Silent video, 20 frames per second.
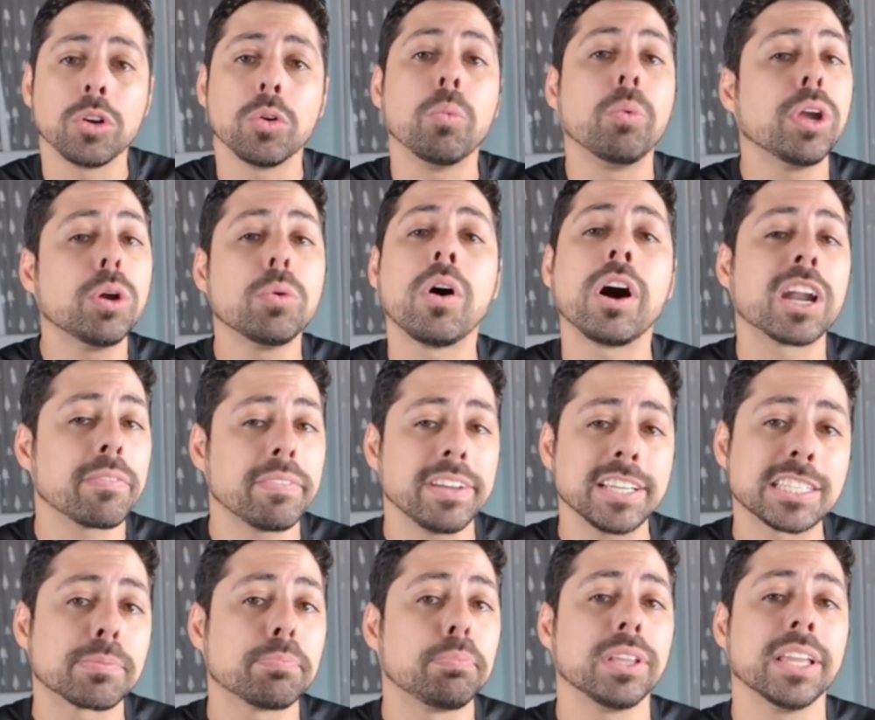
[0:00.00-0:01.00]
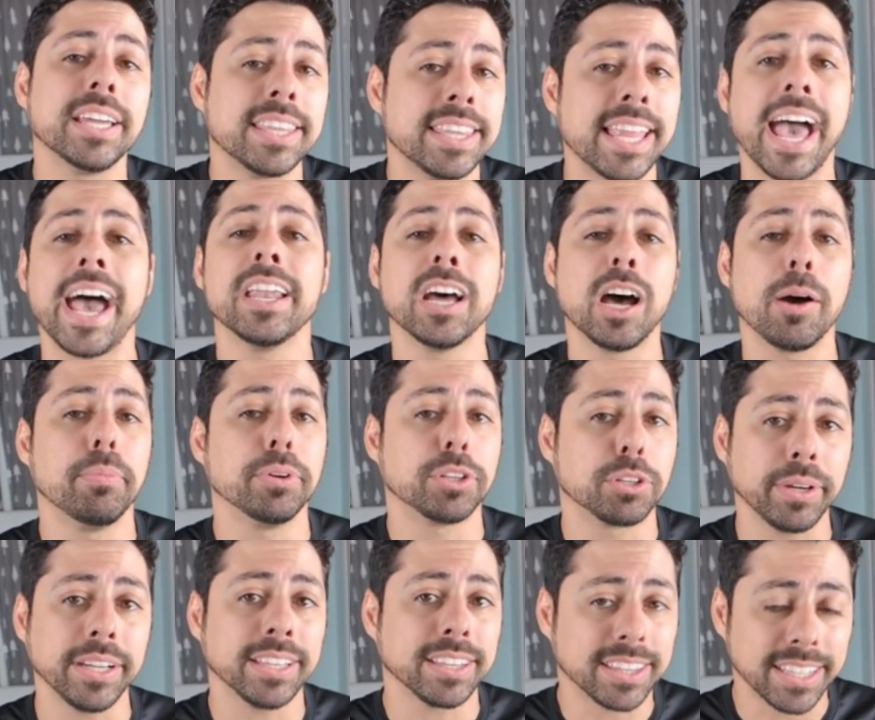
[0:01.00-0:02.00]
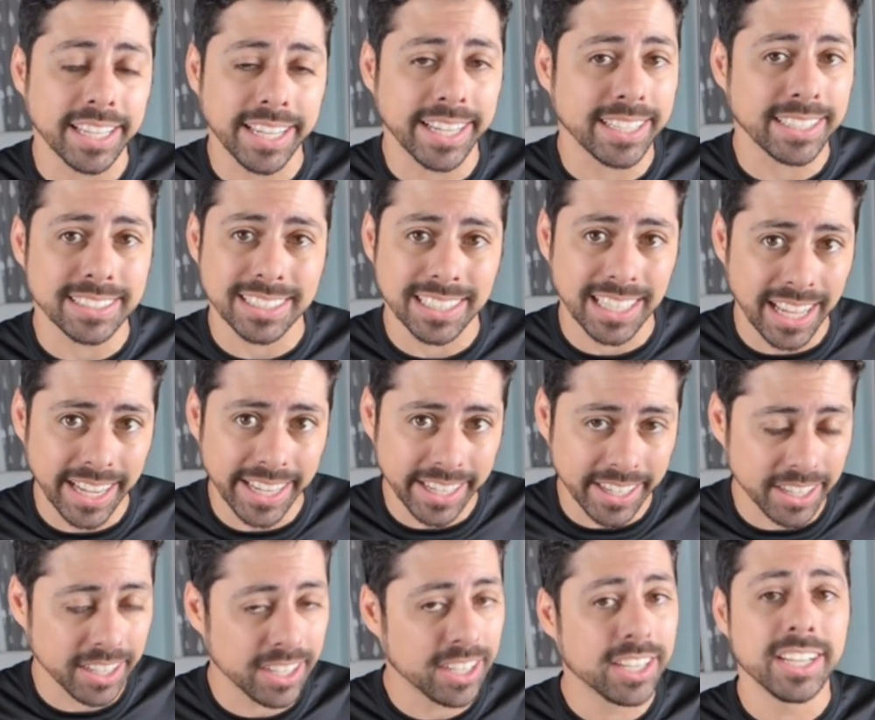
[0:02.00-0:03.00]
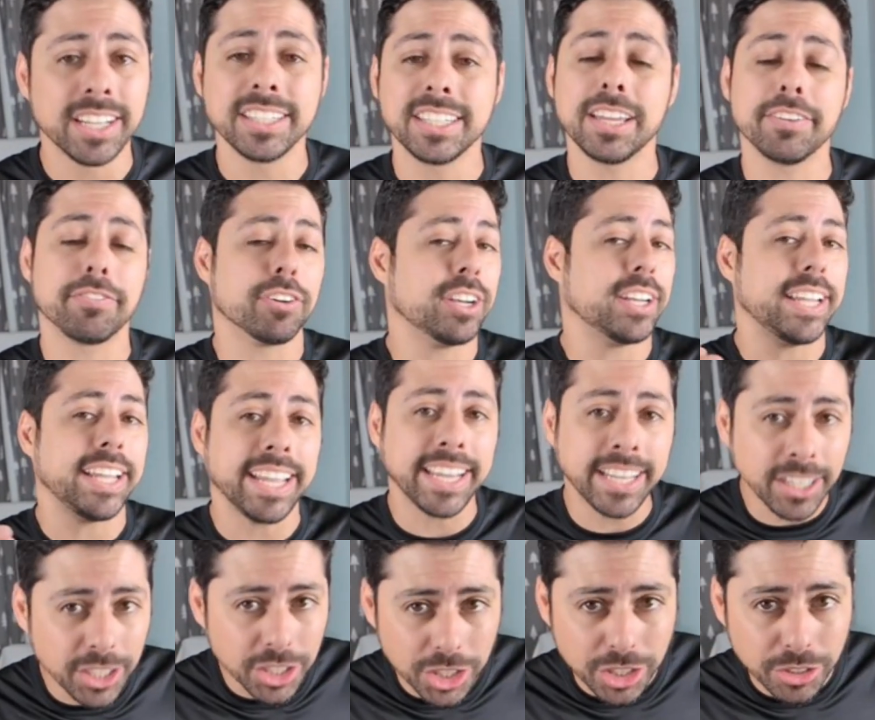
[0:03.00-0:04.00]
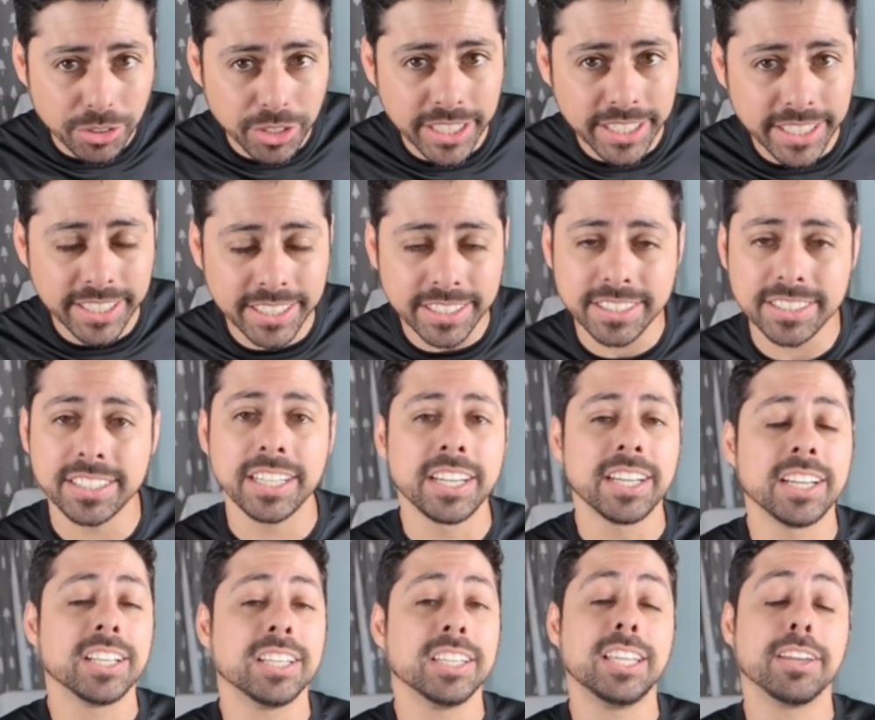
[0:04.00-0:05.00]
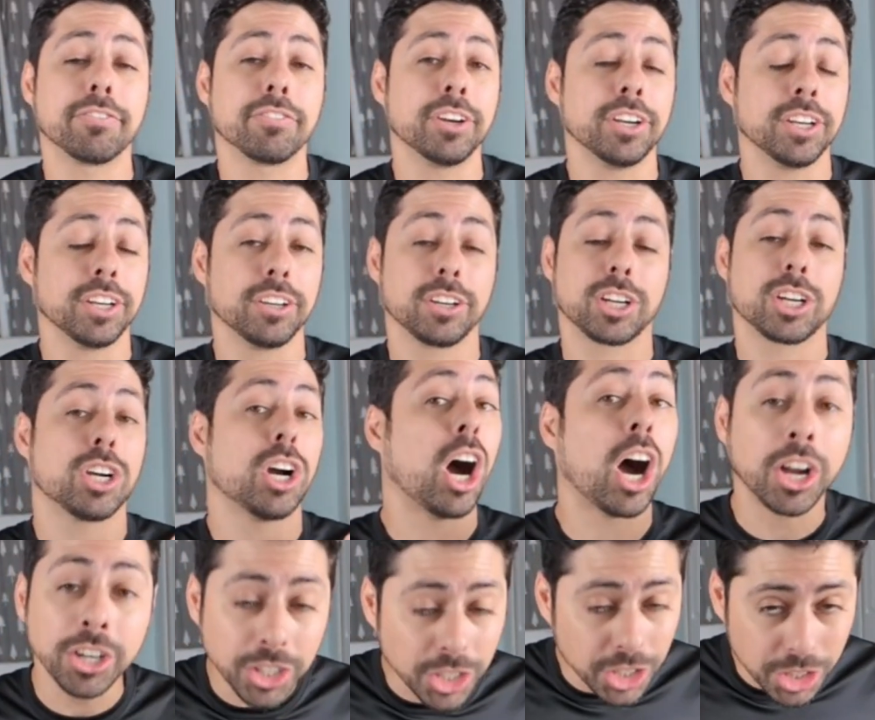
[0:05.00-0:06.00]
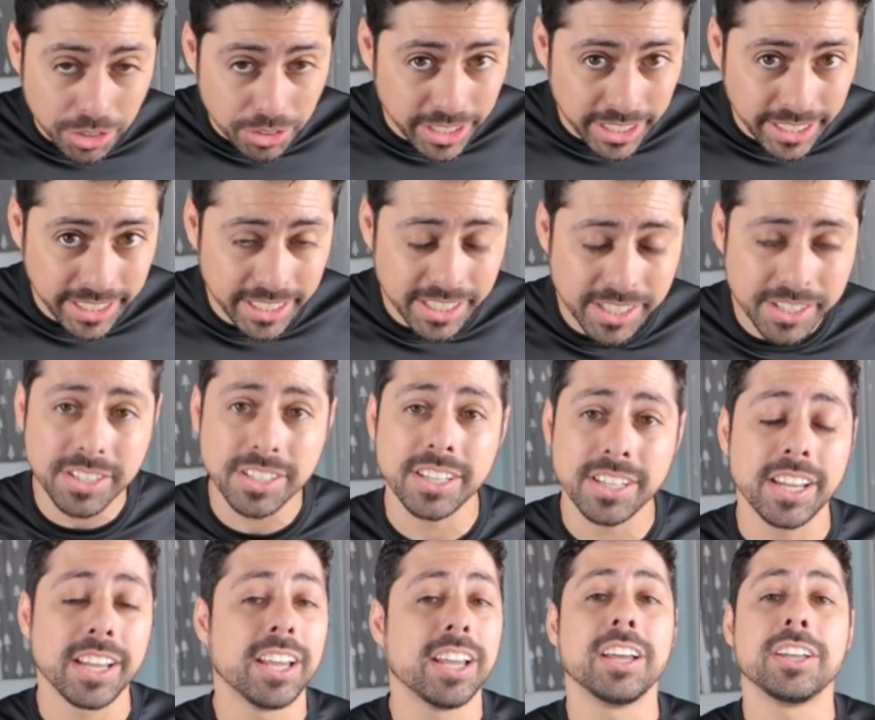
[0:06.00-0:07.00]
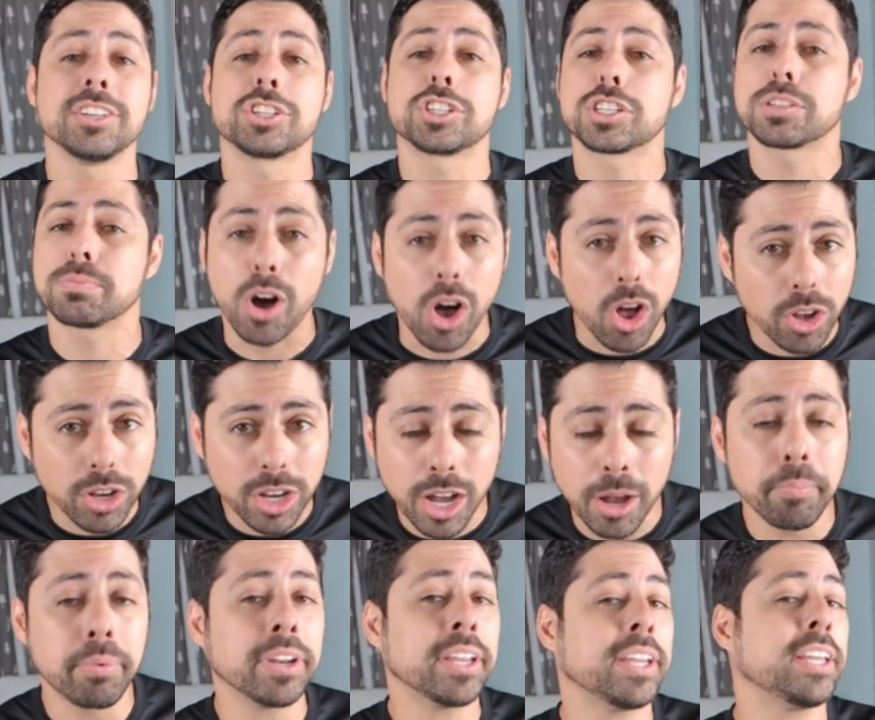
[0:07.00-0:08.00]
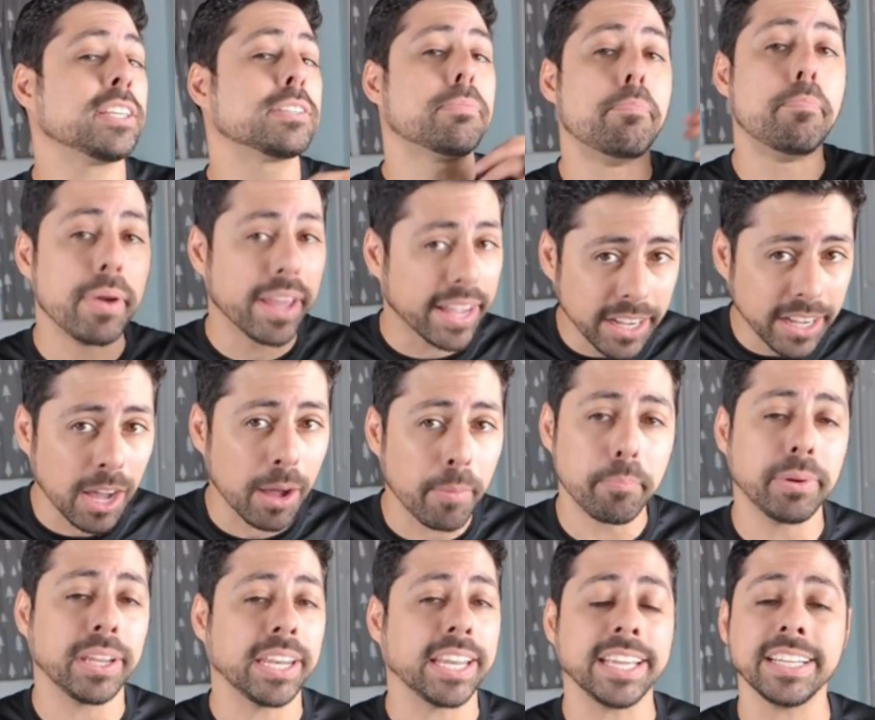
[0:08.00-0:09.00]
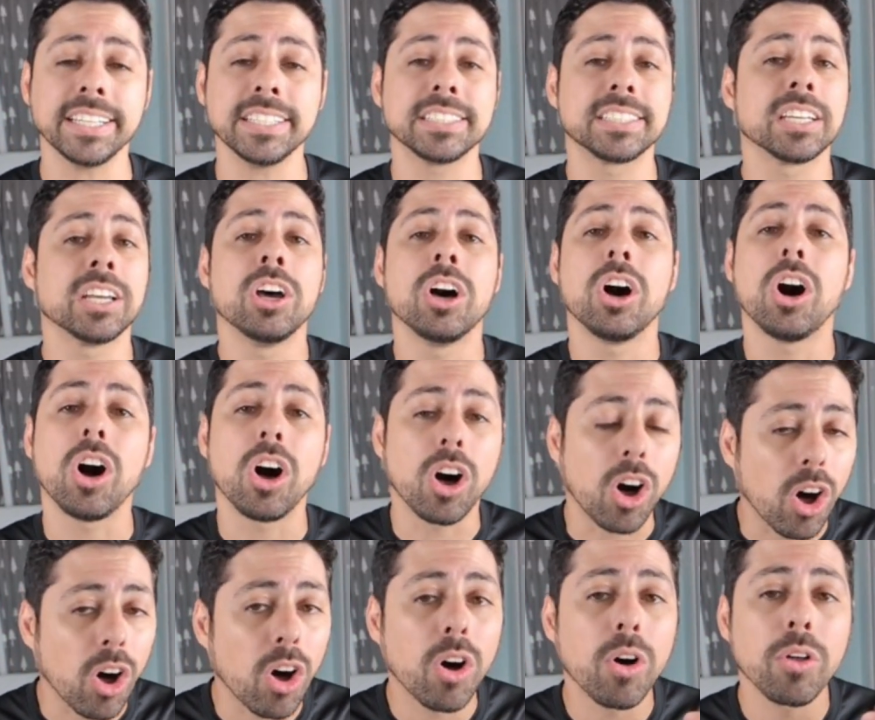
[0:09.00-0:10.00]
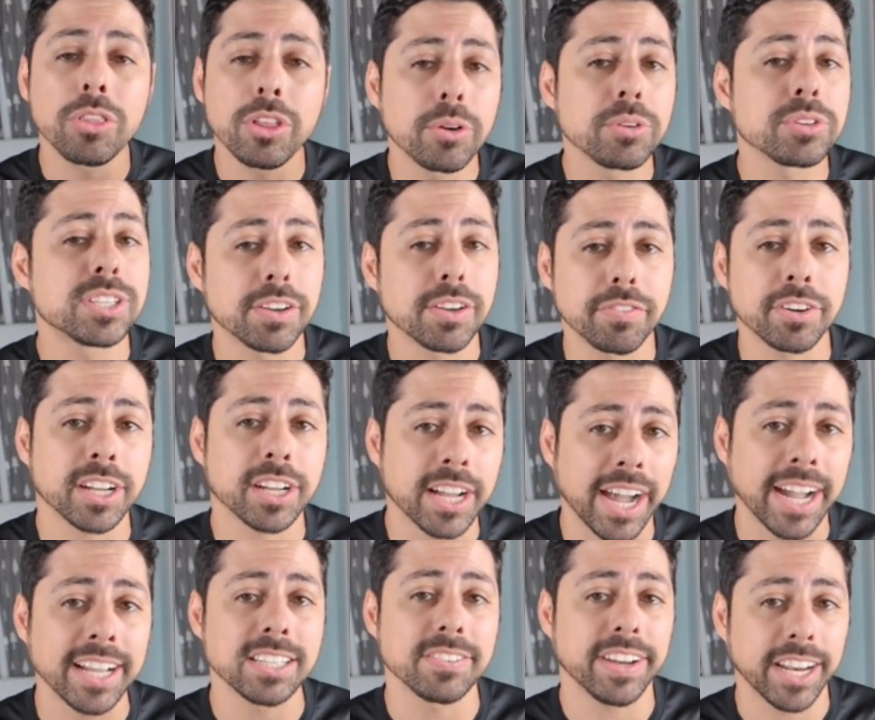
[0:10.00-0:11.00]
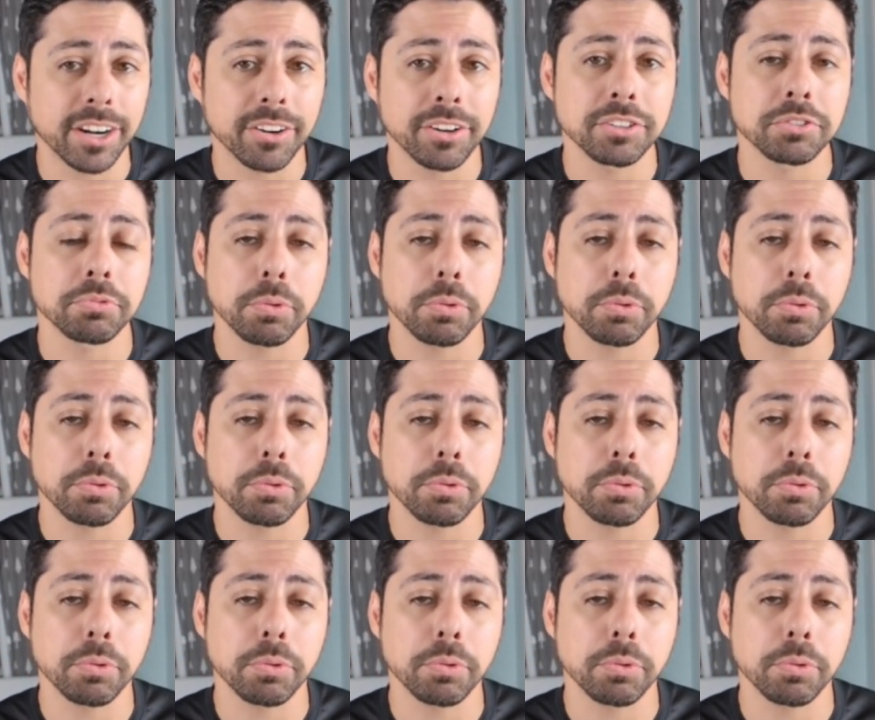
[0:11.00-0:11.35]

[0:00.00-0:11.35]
We want to be splitting that up between things like different industries, different countries, small companies, big companies, all those different kinds of areas.